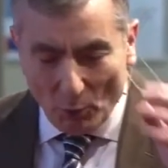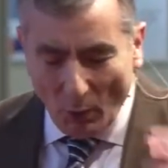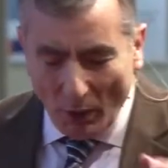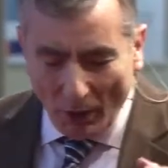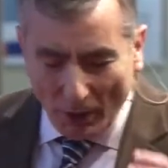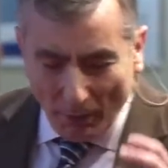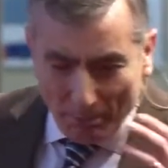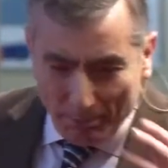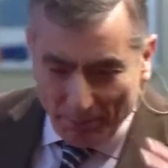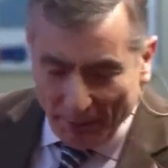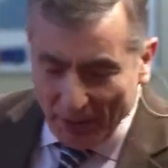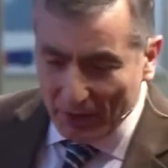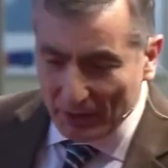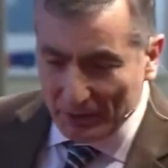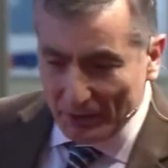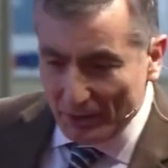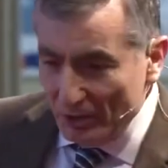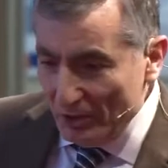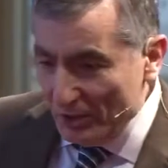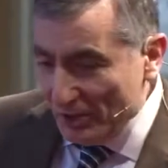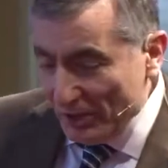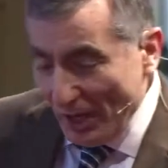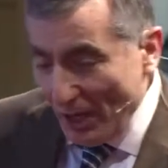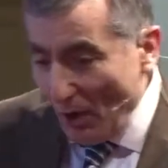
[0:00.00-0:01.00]
you want to build
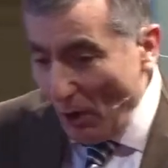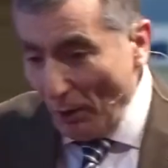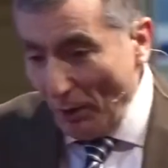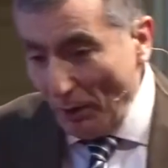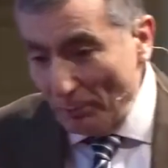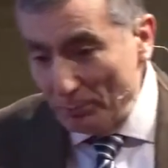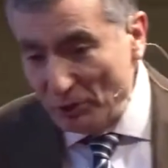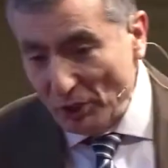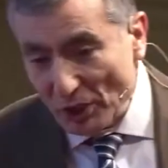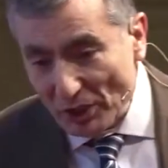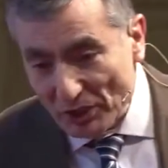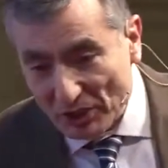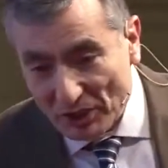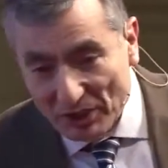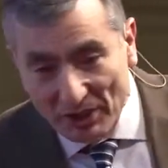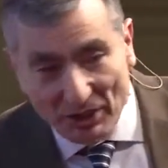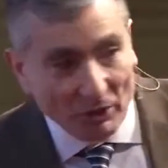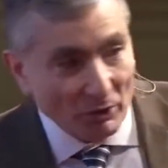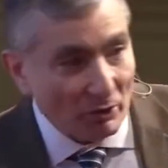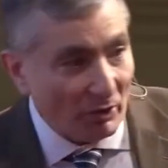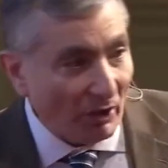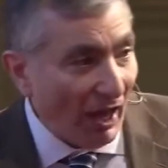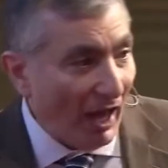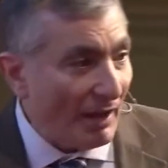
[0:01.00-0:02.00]
and you say, oh, I'm just
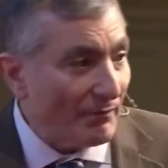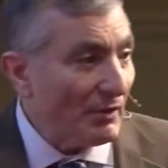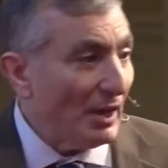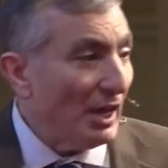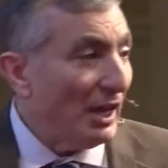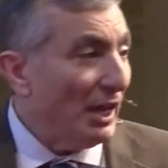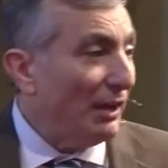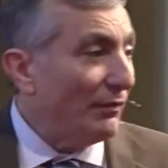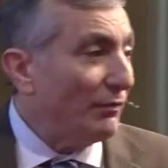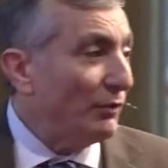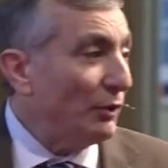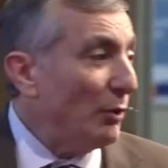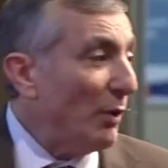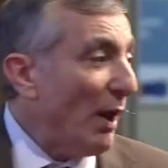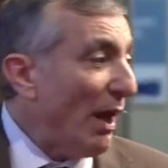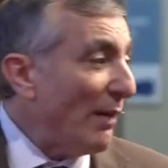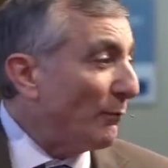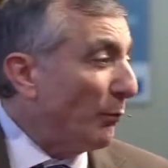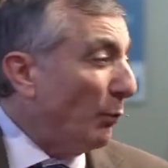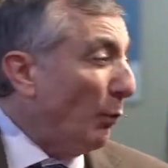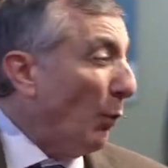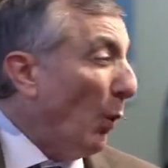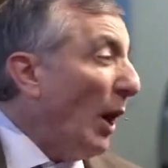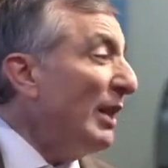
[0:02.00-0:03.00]
near life. If you
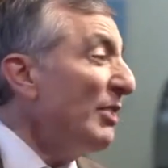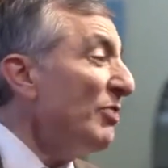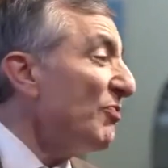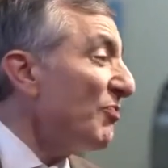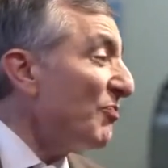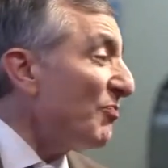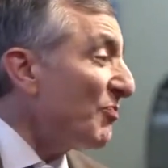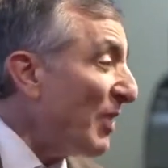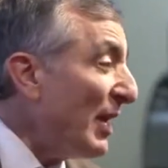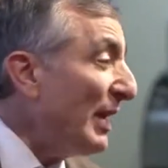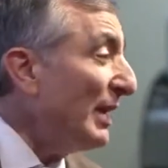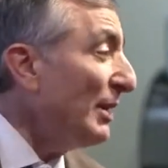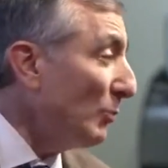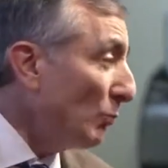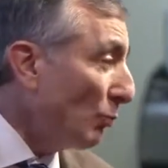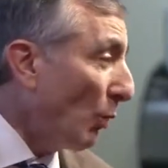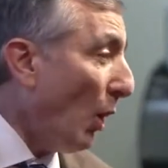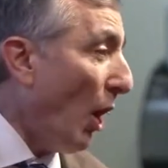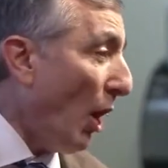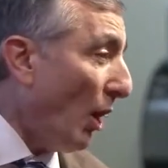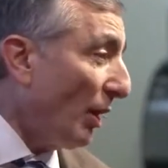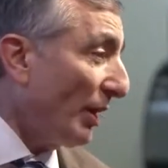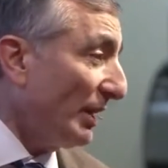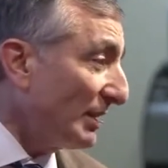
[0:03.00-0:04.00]
have one thing
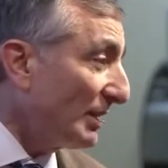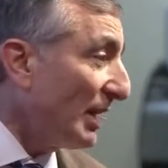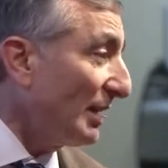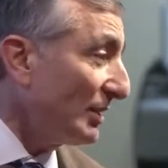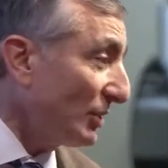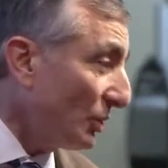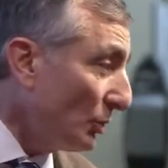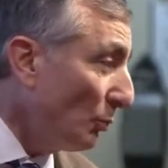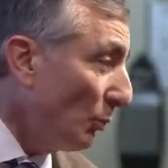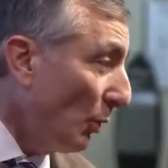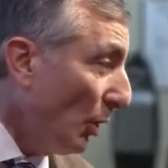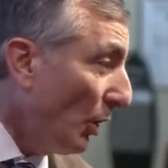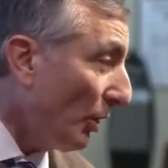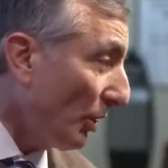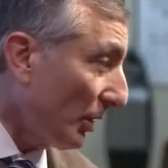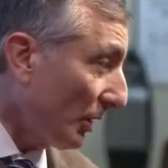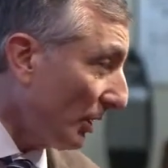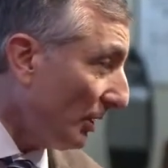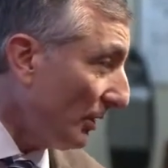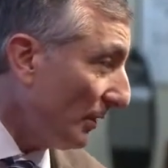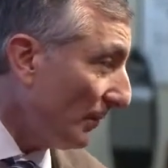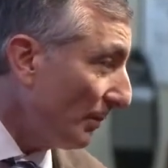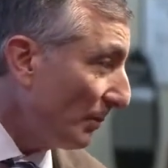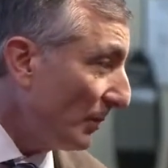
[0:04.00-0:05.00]
wrong, it doesn't
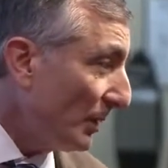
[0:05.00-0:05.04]
work.